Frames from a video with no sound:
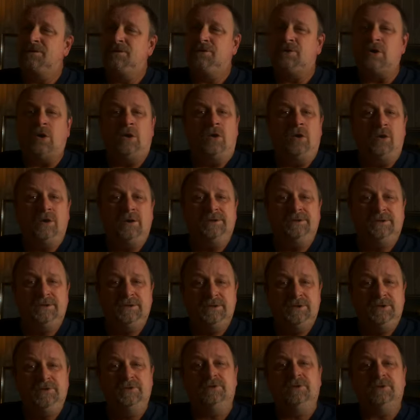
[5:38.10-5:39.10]
God,
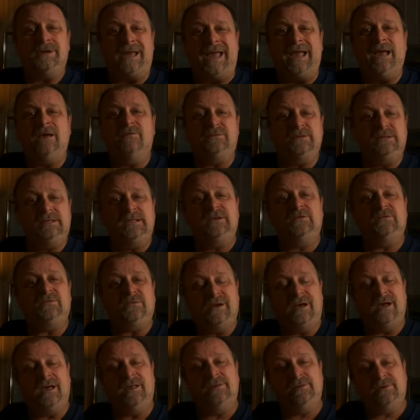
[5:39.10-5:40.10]
your heavenly
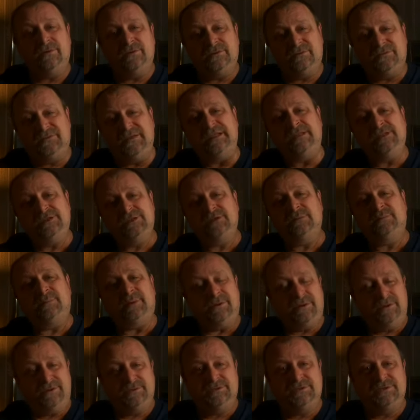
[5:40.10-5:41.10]
Father, feeds the
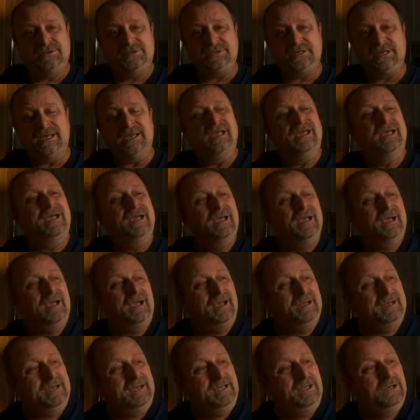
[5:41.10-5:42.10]
birds
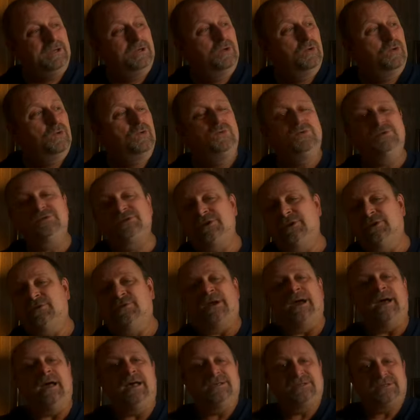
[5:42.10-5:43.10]
and he clothes the
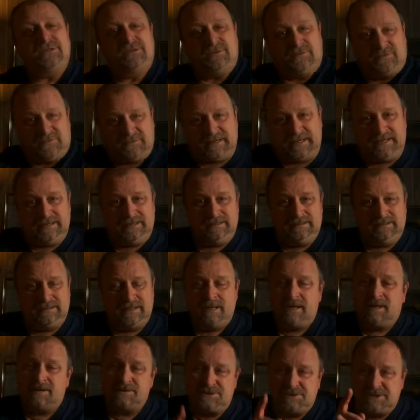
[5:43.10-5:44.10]
grass of the field.
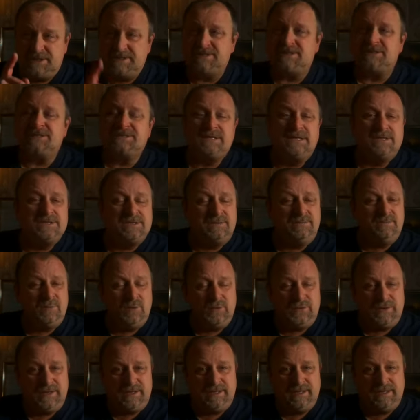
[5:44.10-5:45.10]
And Jesus says in
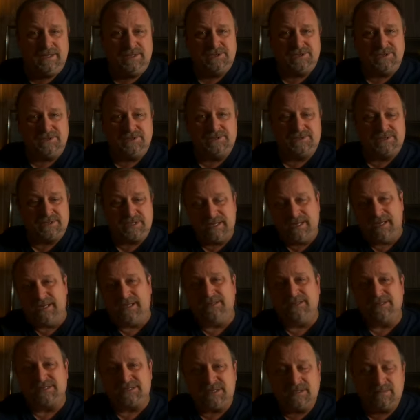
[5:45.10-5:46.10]
both occasions,
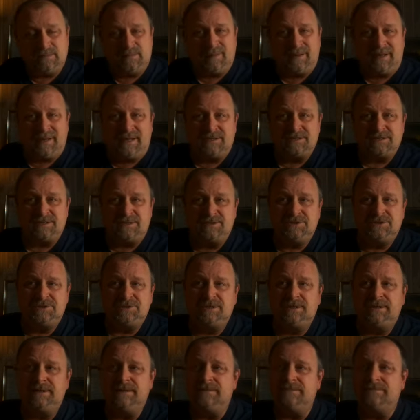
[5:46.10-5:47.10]
in the same passage,